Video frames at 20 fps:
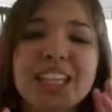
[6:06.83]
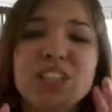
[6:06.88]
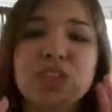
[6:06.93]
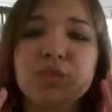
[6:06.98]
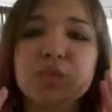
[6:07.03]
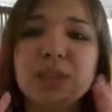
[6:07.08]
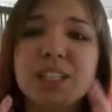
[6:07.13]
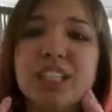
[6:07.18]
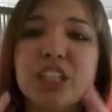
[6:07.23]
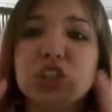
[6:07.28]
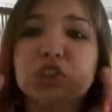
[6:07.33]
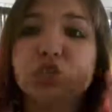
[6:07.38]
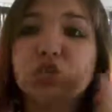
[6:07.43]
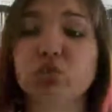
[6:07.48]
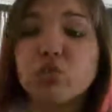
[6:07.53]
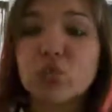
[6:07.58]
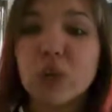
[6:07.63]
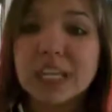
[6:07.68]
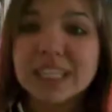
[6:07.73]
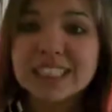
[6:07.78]
Didn't really
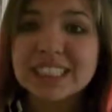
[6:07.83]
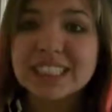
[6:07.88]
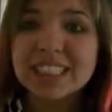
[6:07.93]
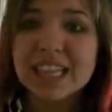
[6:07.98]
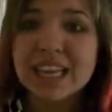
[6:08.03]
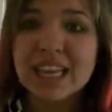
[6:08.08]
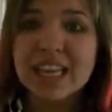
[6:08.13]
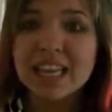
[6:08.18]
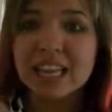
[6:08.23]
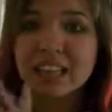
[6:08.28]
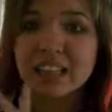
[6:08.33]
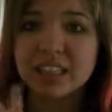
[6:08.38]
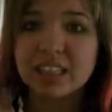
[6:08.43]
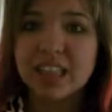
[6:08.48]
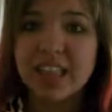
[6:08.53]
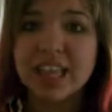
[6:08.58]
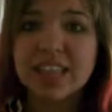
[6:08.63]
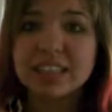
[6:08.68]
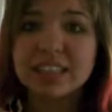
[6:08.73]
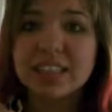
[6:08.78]
trust
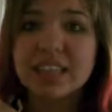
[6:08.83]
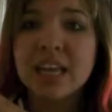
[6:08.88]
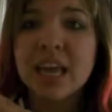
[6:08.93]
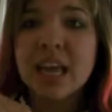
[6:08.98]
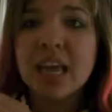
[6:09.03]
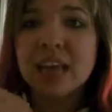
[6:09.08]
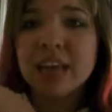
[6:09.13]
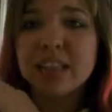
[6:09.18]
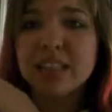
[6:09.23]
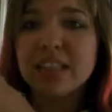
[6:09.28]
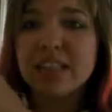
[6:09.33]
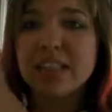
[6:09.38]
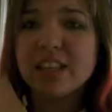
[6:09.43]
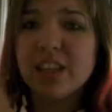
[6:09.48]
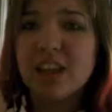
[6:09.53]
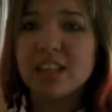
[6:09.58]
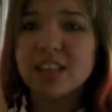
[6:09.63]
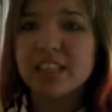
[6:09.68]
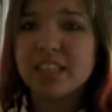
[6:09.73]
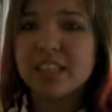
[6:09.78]
Clancy, because I
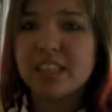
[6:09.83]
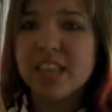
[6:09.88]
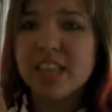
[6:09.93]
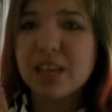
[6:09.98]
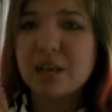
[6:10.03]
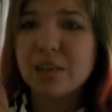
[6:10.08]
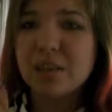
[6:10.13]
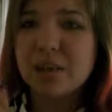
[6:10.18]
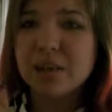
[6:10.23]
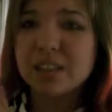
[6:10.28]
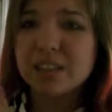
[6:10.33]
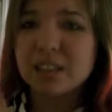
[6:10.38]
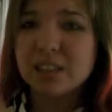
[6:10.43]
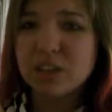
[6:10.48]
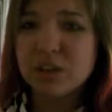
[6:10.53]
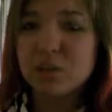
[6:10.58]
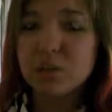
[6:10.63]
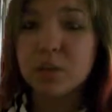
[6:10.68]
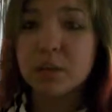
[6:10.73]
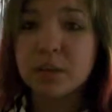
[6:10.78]
thought that he was
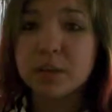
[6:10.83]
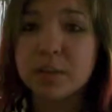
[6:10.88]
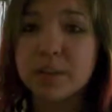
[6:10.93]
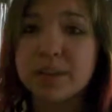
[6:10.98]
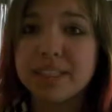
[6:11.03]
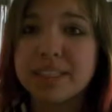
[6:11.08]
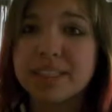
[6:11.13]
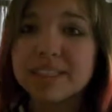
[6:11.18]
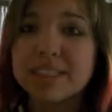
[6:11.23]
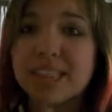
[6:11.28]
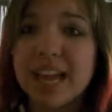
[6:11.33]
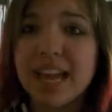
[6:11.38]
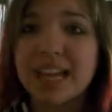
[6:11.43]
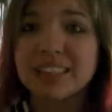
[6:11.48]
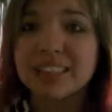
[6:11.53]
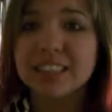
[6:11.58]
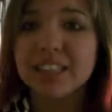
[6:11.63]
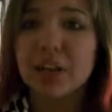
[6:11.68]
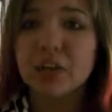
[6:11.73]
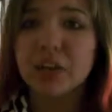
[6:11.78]
still working with his
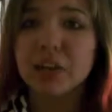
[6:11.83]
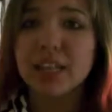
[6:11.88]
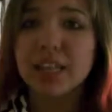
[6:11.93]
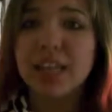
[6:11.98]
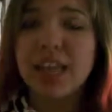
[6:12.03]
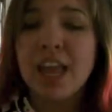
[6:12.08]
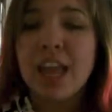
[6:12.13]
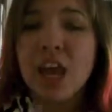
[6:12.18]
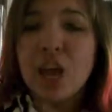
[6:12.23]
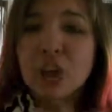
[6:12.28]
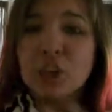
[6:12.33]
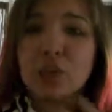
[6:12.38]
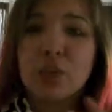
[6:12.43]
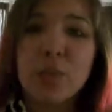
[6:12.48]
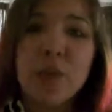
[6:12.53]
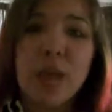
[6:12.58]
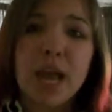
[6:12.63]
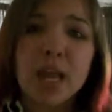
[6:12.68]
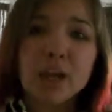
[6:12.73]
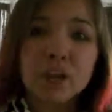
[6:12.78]
dad secretly to
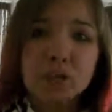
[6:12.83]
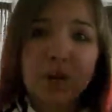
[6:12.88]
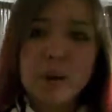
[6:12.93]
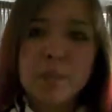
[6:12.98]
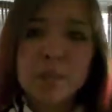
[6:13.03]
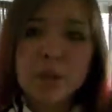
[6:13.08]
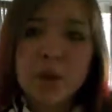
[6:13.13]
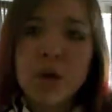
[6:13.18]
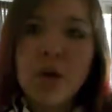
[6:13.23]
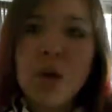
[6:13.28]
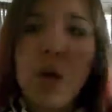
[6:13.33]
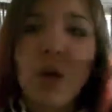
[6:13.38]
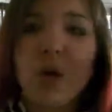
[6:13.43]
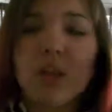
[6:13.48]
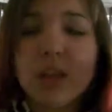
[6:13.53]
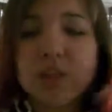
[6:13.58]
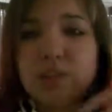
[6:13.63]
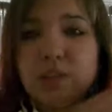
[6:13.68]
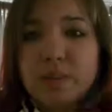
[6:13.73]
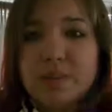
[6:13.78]
gather up
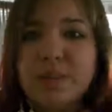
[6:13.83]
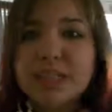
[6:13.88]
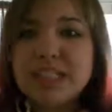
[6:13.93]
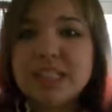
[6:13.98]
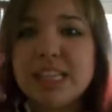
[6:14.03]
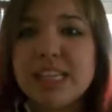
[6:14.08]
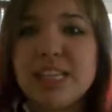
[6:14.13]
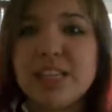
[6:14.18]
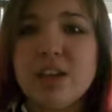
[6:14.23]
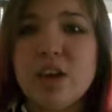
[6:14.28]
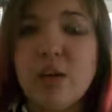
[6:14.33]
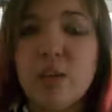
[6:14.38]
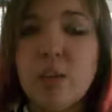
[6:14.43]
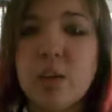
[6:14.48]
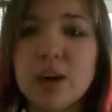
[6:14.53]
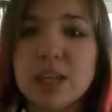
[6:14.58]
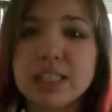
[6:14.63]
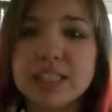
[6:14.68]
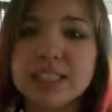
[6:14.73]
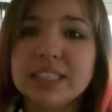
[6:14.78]
all of the missing
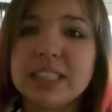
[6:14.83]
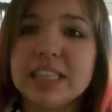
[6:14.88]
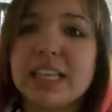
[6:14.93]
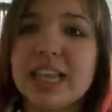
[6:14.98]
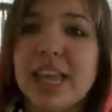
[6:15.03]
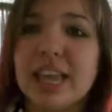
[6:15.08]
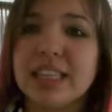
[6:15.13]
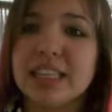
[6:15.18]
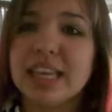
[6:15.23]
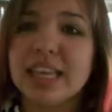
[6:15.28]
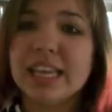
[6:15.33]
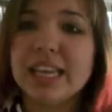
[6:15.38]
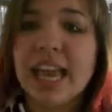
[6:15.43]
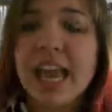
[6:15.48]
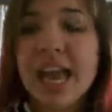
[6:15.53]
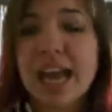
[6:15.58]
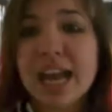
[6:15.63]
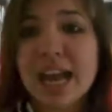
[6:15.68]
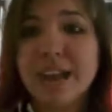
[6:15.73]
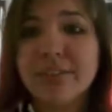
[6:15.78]
ones and like
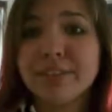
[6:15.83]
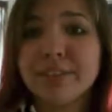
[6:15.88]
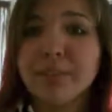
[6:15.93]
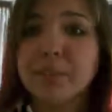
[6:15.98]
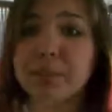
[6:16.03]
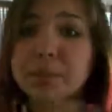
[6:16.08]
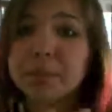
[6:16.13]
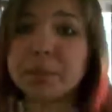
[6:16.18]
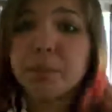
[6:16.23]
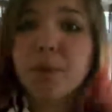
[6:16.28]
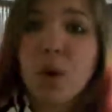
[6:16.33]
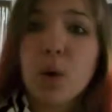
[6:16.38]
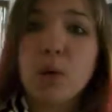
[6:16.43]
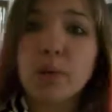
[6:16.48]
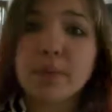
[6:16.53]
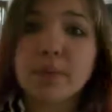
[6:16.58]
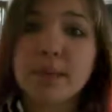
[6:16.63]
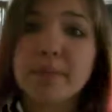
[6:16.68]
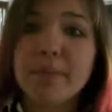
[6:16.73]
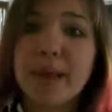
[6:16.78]
have them
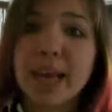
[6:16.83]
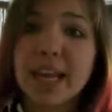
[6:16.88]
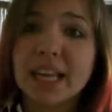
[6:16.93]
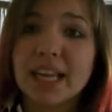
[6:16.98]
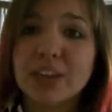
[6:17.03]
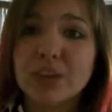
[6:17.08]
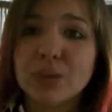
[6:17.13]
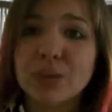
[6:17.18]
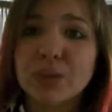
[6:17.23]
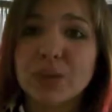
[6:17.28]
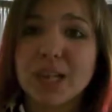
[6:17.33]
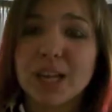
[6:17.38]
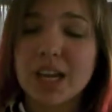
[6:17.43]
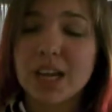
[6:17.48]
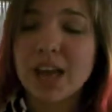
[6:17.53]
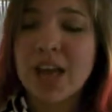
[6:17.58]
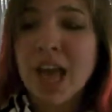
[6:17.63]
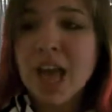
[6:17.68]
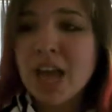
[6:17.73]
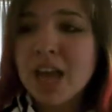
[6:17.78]
thrown back into
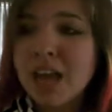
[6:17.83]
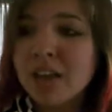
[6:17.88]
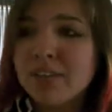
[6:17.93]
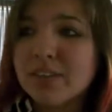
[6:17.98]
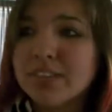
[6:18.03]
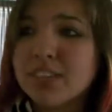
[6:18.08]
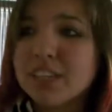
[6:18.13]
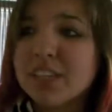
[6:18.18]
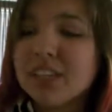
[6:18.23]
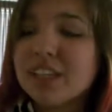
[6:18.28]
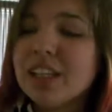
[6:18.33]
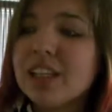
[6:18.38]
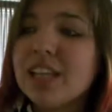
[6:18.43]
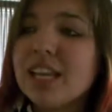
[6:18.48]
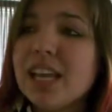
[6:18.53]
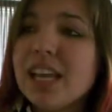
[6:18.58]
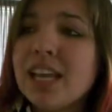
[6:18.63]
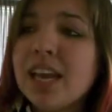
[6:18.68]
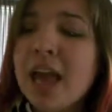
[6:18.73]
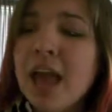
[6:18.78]
the
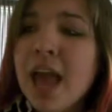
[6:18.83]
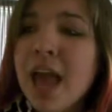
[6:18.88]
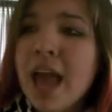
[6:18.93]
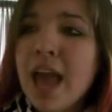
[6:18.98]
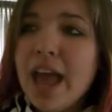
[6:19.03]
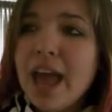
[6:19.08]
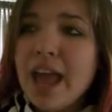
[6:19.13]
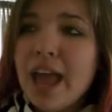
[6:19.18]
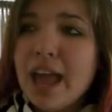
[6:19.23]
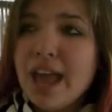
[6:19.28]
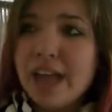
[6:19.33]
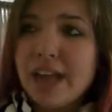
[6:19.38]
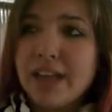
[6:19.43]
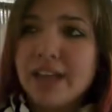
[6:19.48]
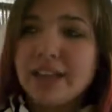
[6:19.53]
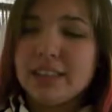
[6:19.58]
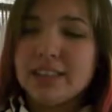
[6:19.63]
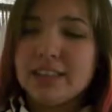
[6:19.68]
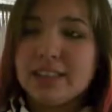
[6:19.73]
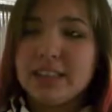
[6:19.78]
facility.
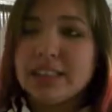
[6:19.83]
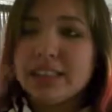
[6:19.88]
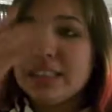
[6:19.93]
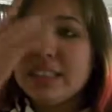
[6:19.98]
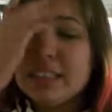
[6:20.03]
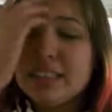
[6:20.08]
And